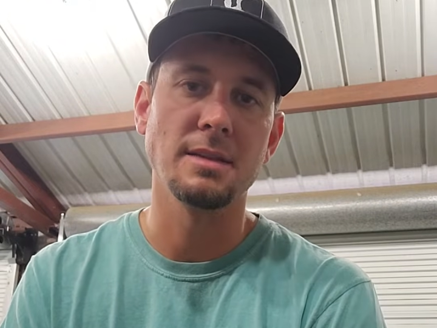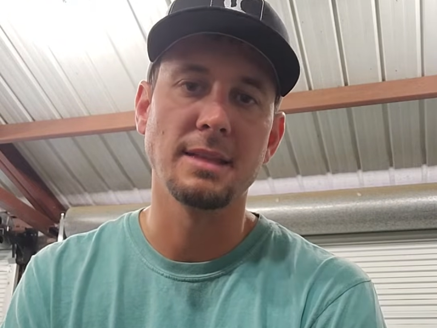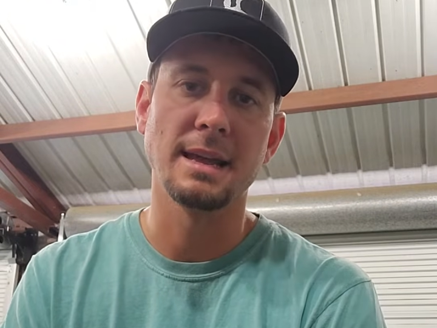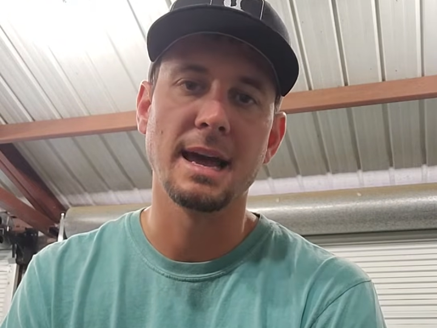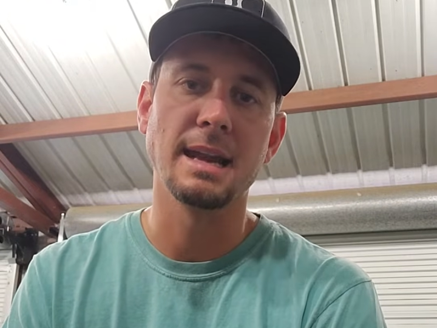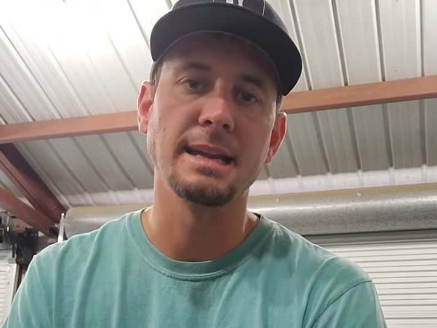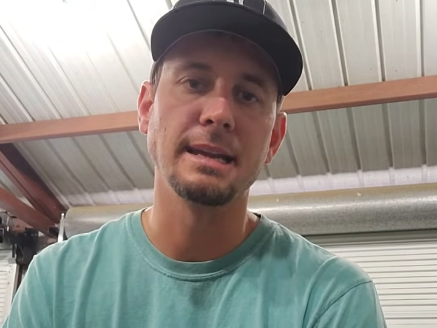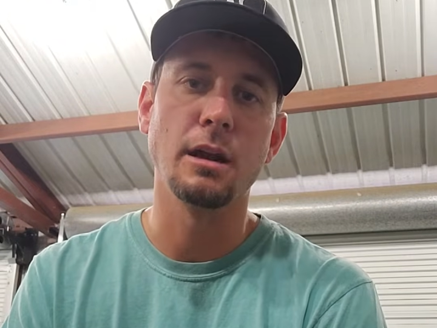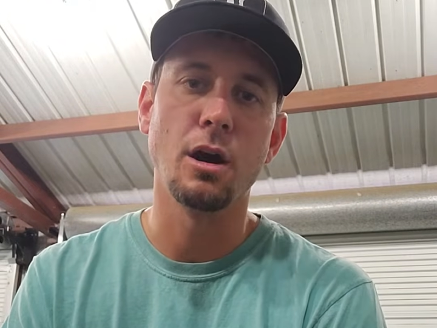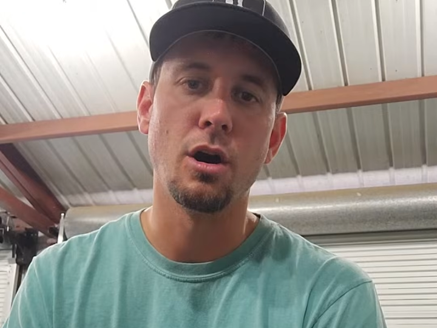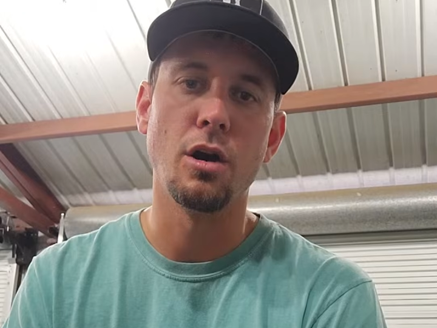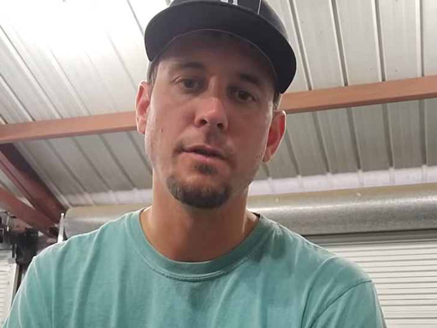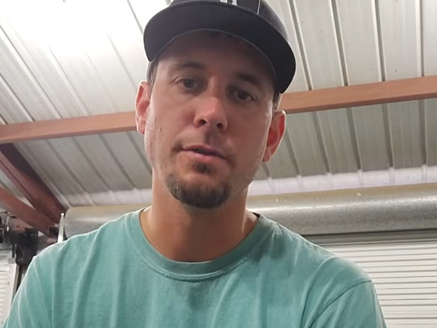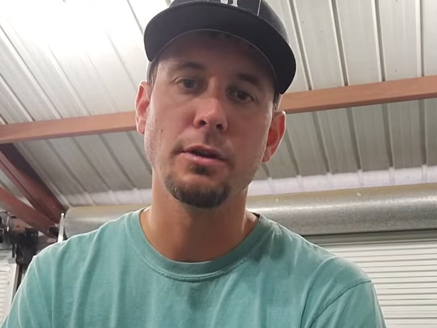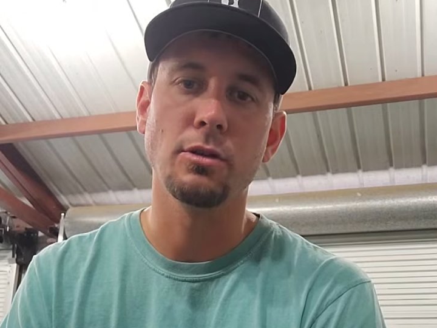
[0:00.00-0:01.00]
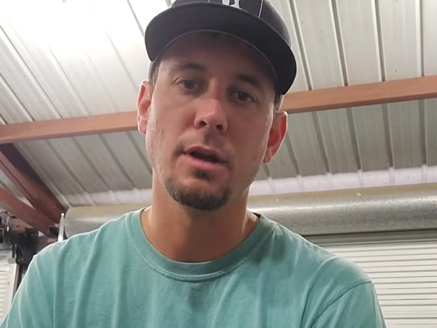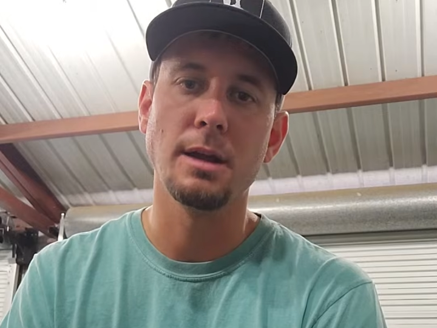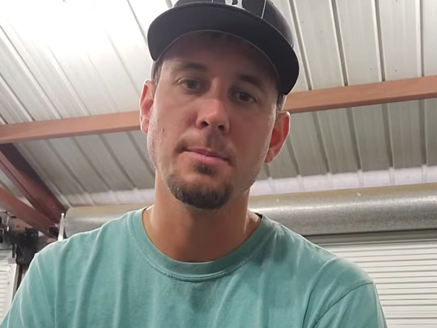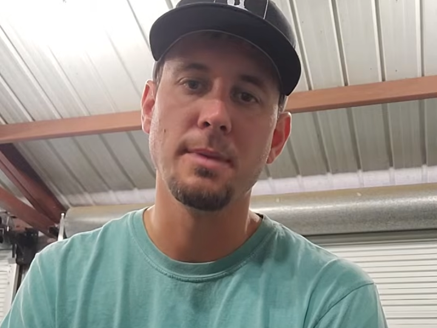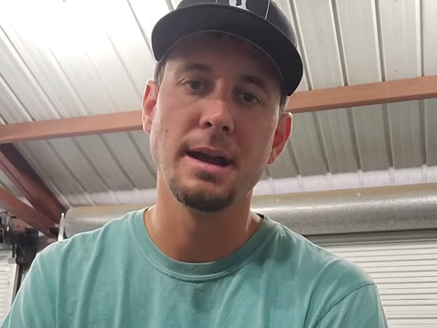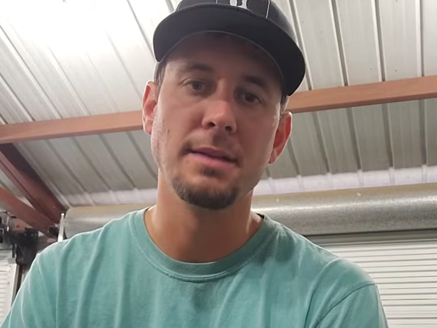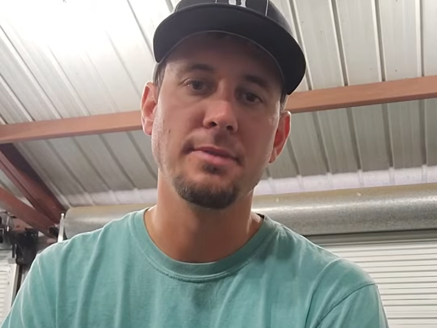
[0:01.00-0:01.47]
and they kind of get off the
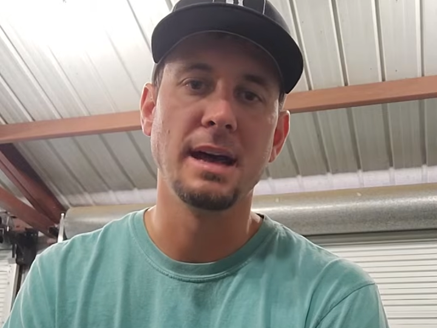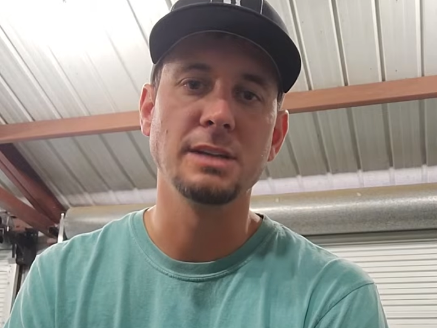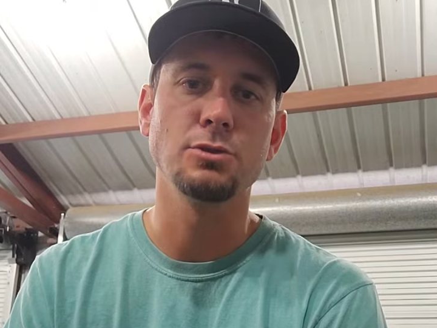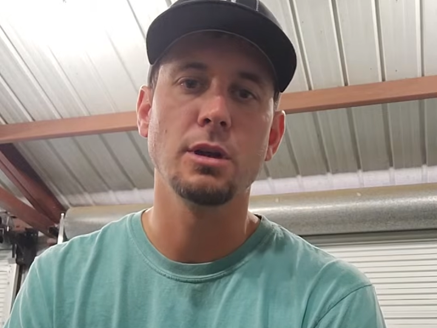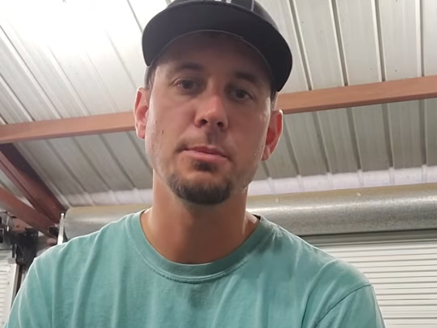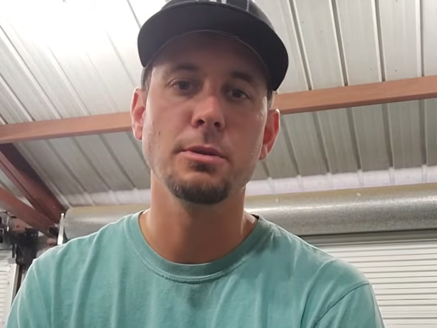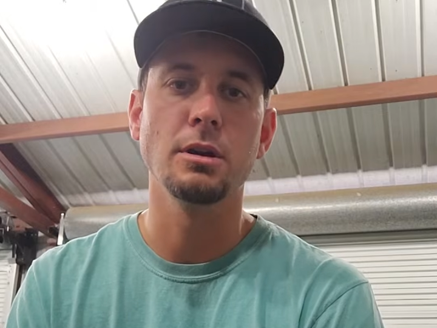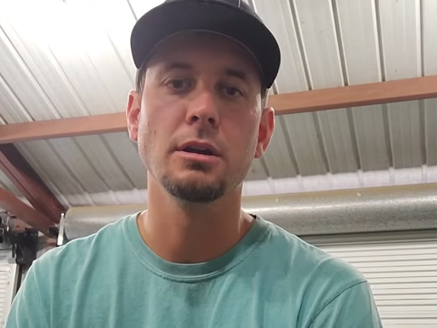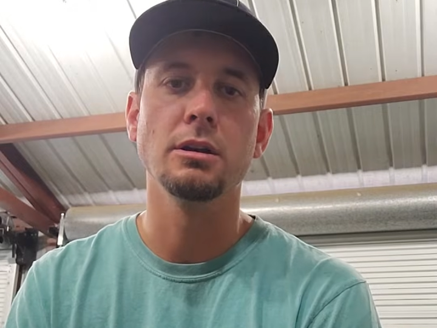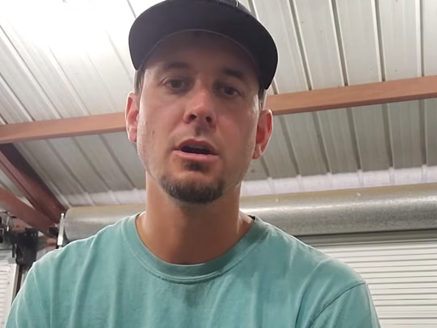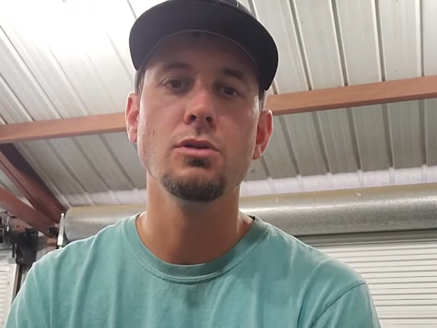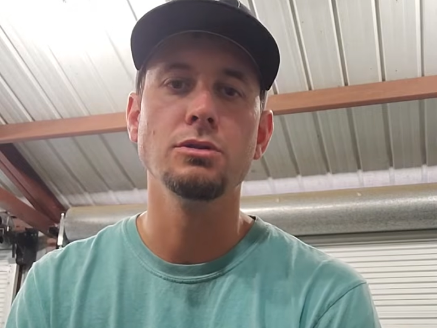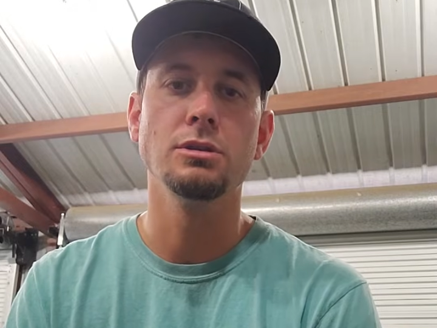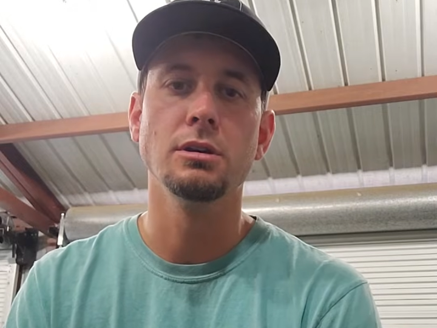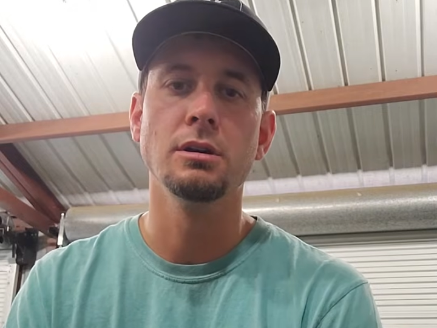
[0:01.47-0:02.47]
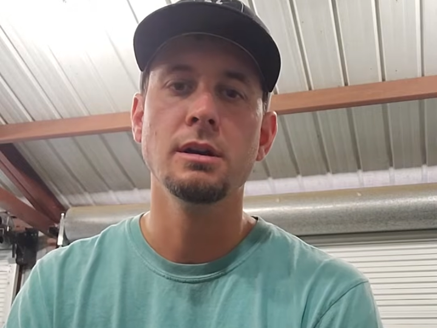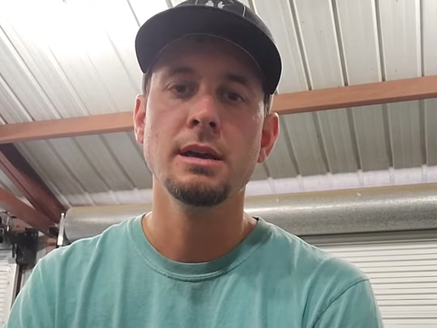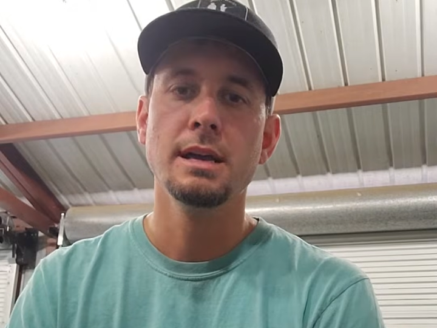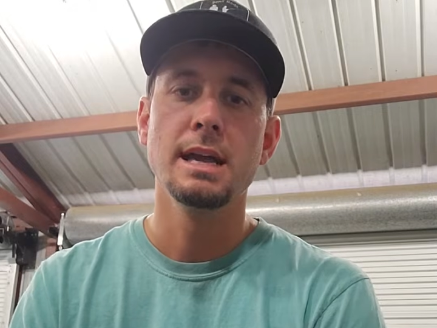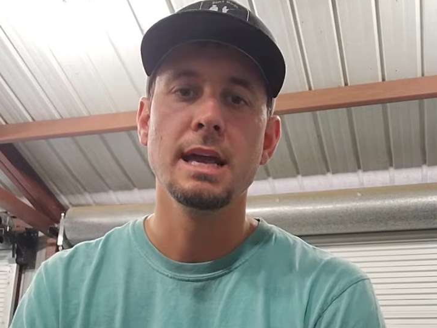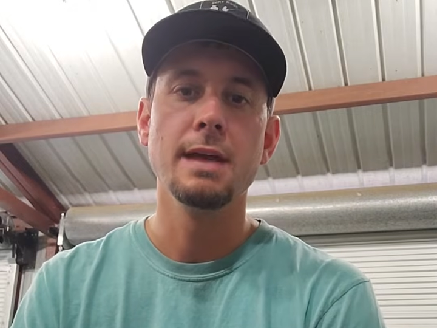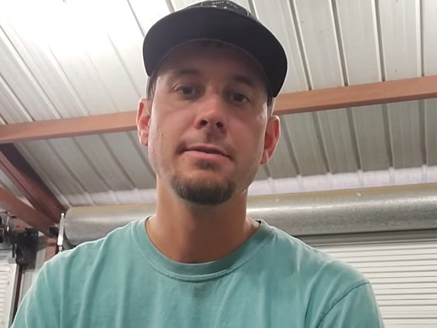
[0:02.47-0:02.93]
crankbait, and that's when I'm going to go to
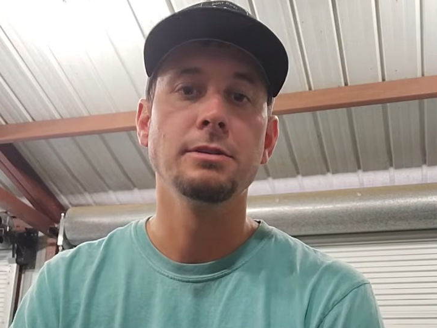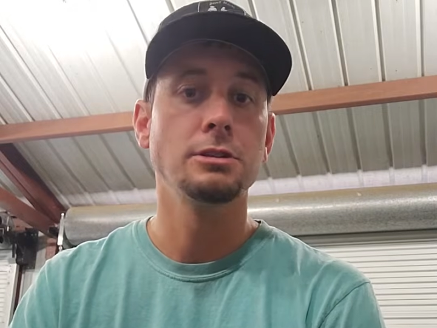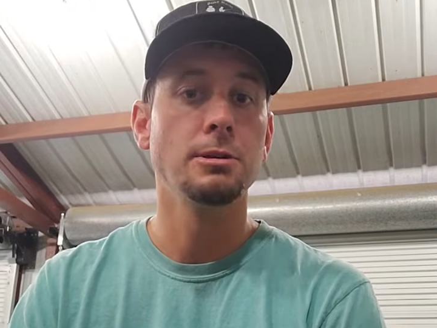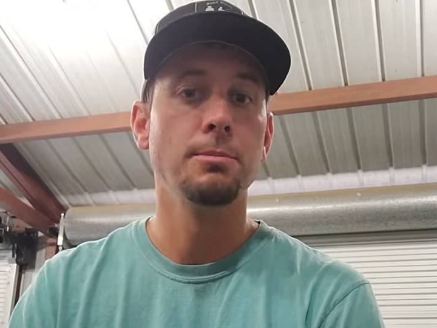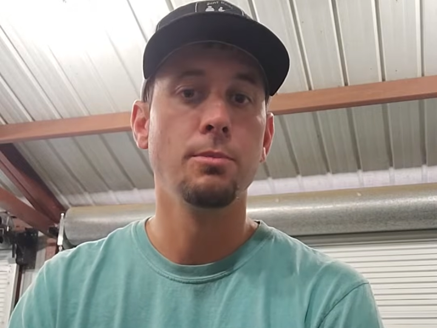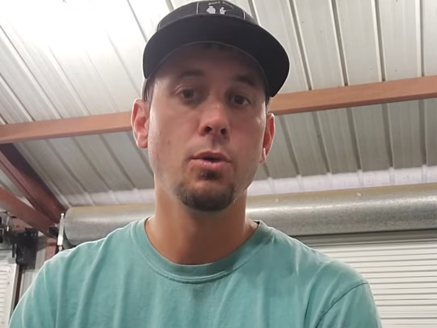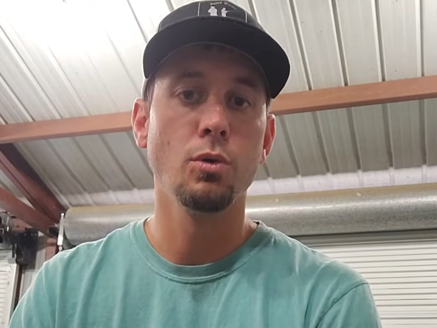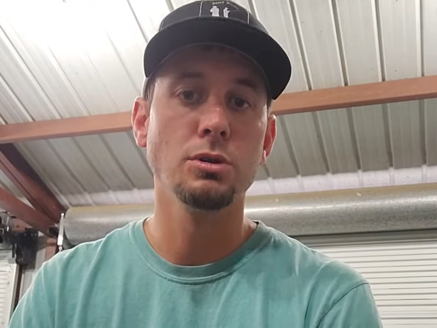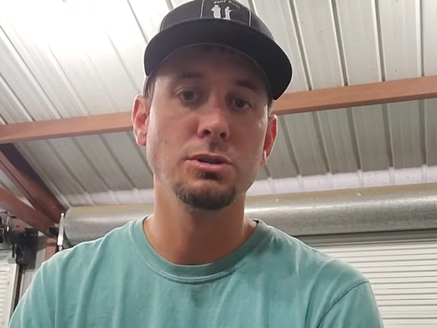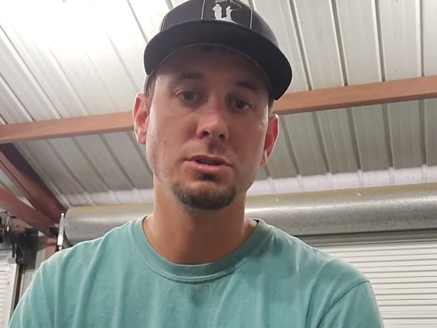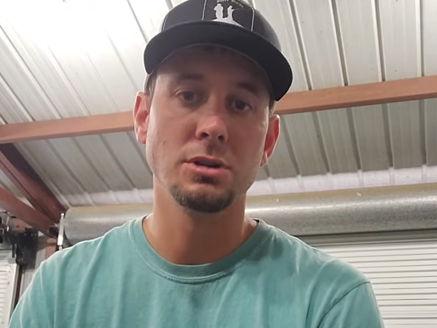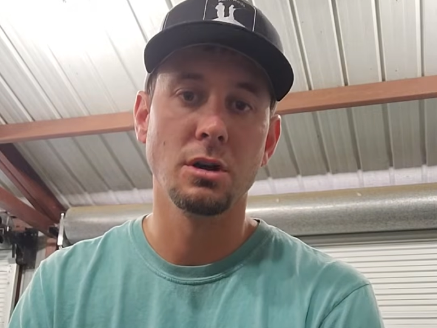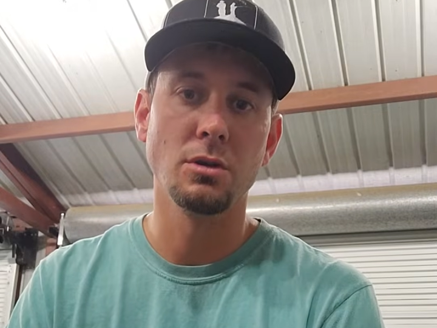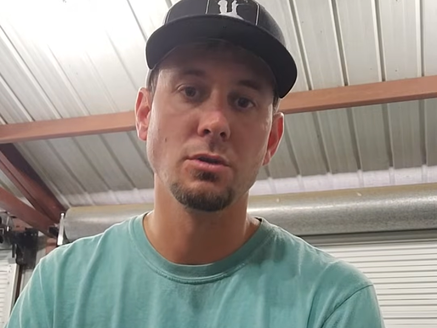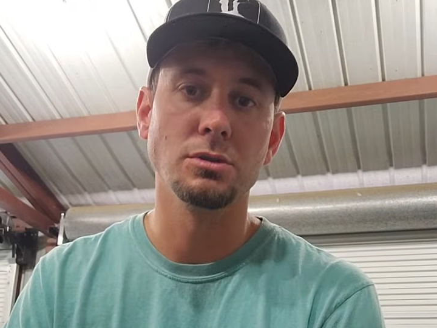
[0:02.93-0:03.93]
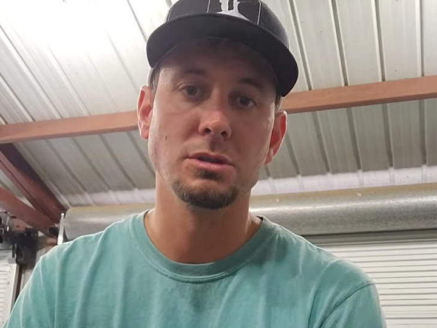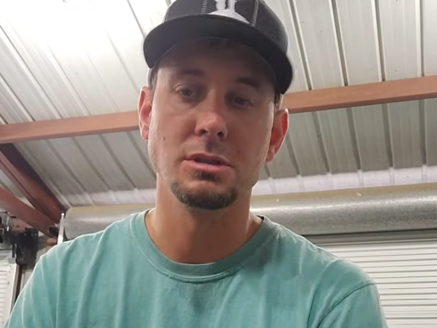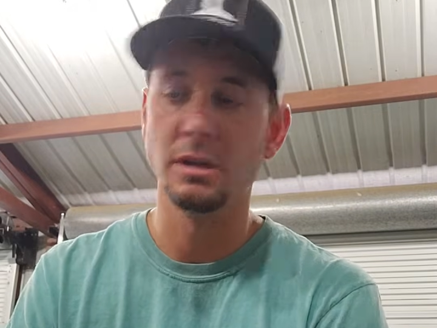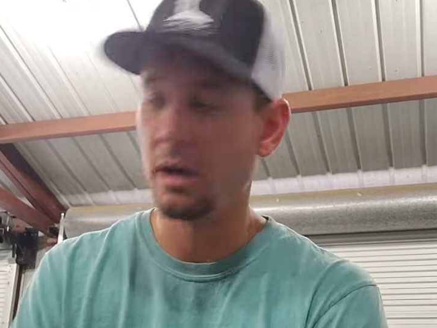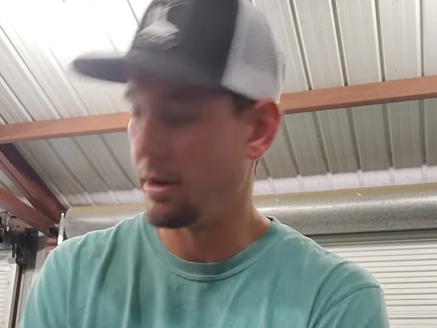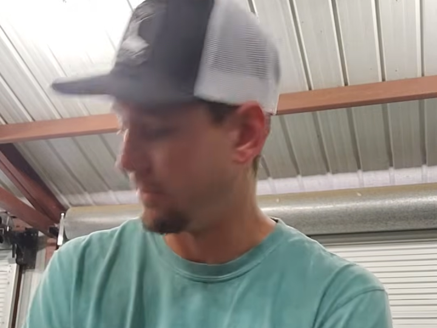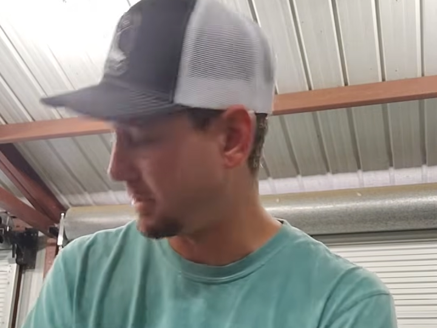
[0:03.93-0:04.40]
even some more subtle
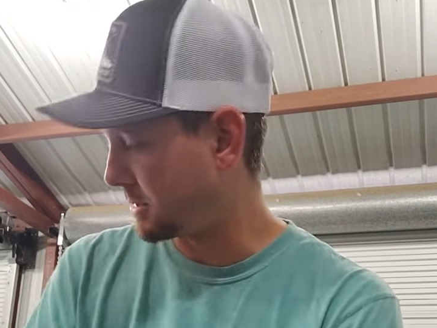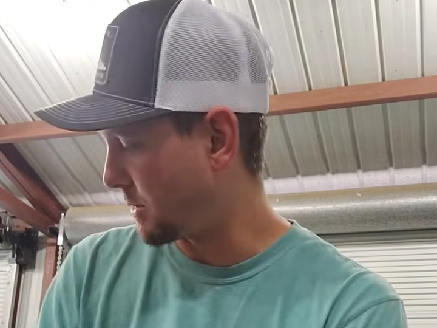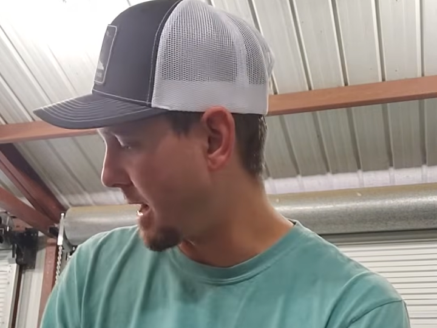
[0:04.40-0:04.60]
stuff. And so